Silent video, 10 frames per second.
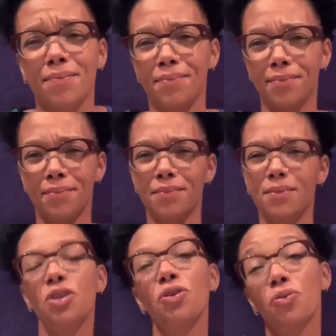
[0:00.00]
You want
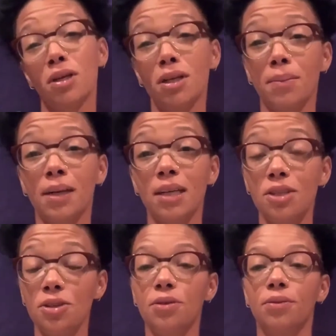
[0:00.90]
your money too.
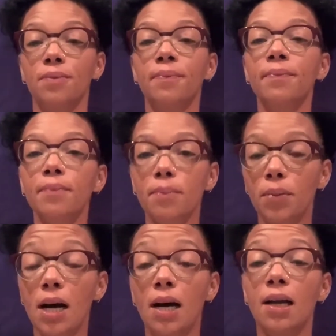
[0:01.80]
But
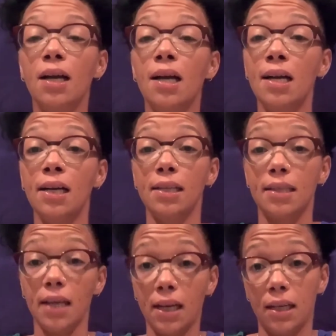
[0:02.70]
debt
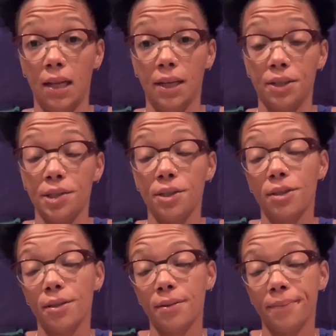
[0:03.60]
collectors.
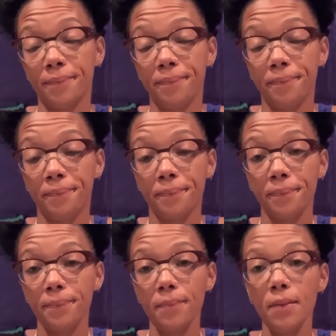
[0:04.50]

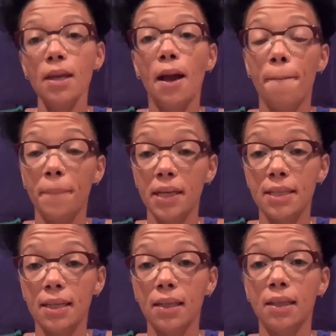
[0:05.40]
Basically,
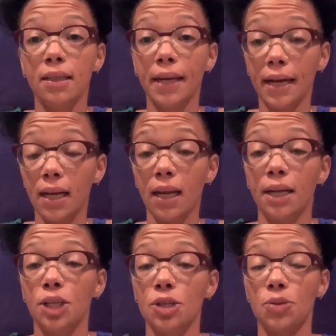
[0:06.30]
debt collectors
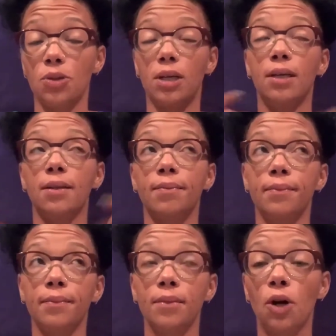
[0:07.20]
want
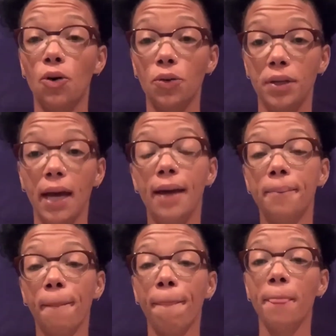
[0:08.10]
old debt.
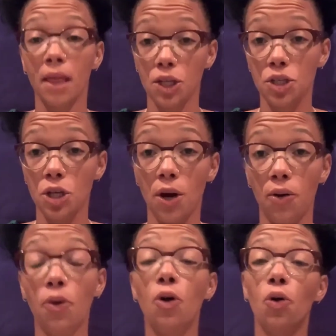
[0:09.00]
So,
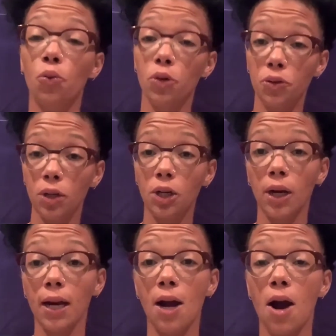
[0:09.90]
with your Credit
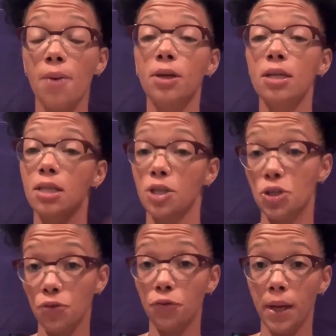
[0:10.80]
Karma, since you've made
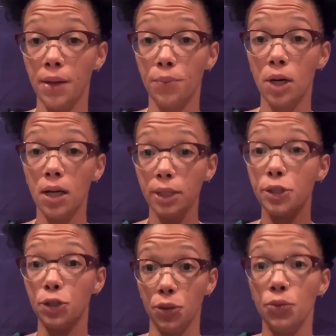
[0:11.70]
one to do
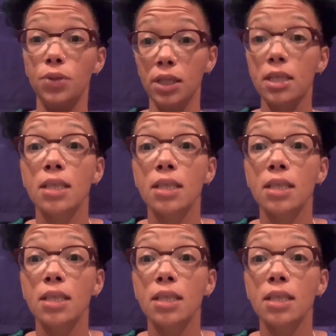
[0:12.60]
this stuff,